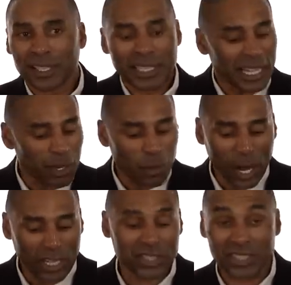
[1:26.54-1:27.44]
Leon
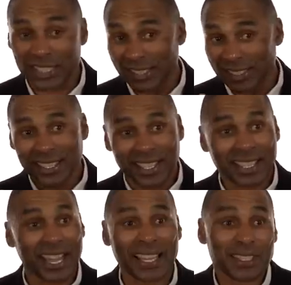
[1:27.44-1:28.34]
Washington, a
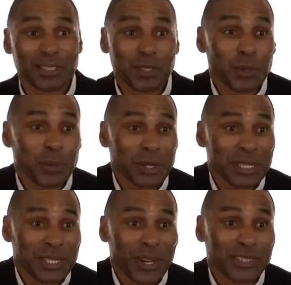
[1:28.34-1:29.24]
guy that no one
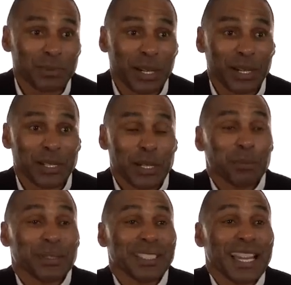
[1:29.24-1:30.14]
really talks about,
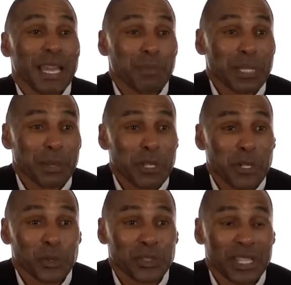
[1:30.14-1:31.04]
but the guy put up
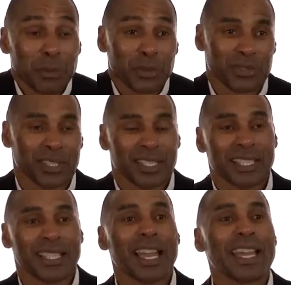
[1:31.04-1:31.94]
huge numbers.
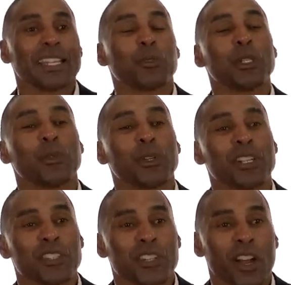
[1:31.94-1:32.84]
The guy had
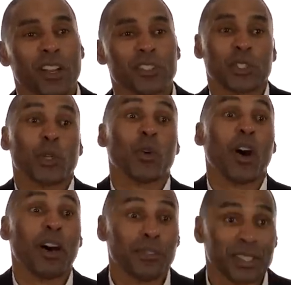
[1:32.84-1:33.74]
2,300 yards
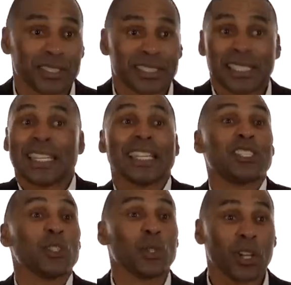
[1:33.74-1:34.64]
total offense. He
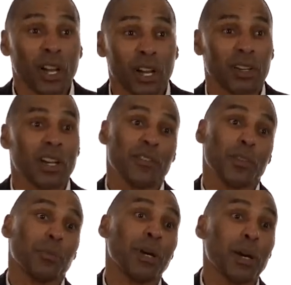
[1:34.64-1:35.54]
can do it all
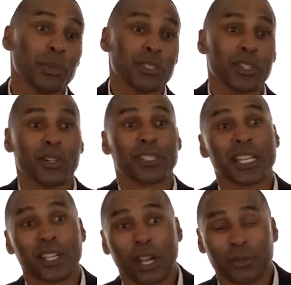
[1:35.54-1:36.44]
from punt return,
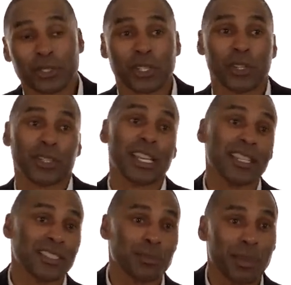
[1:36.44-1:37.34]
kickoff return,
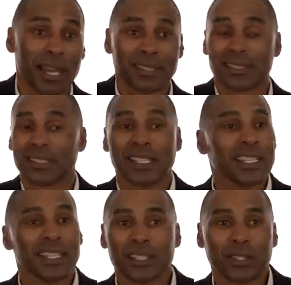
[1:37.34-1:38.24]
catches passes,
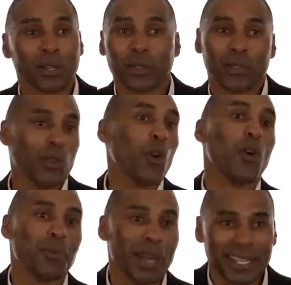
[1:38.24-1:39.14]
you know,
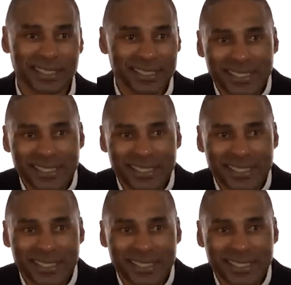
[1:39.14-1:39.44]
throwing passes,